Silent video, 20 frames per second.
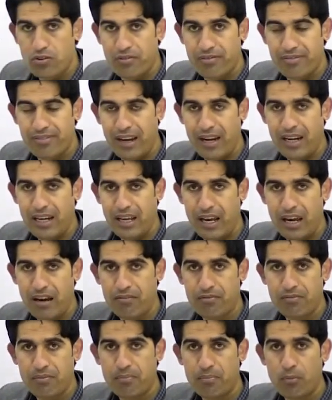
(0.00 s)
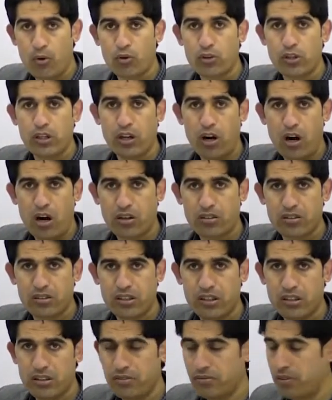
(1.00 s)
will have modal
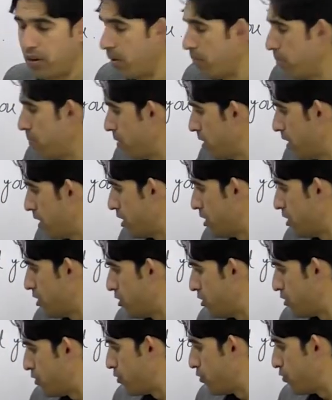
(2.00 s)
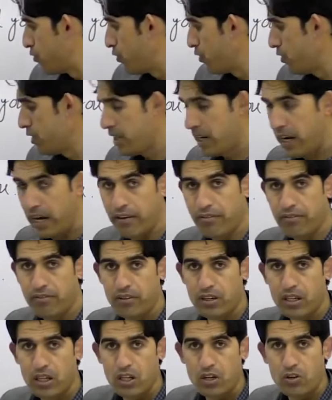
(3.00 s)
auxiliary verb. Would have
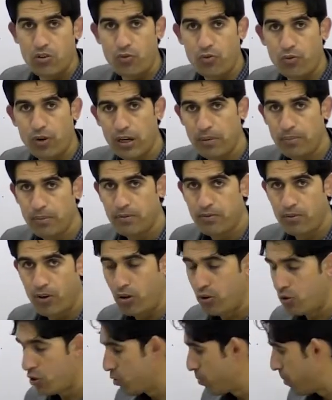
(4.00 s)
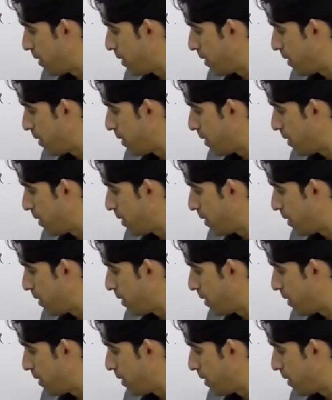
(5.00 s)
will be followed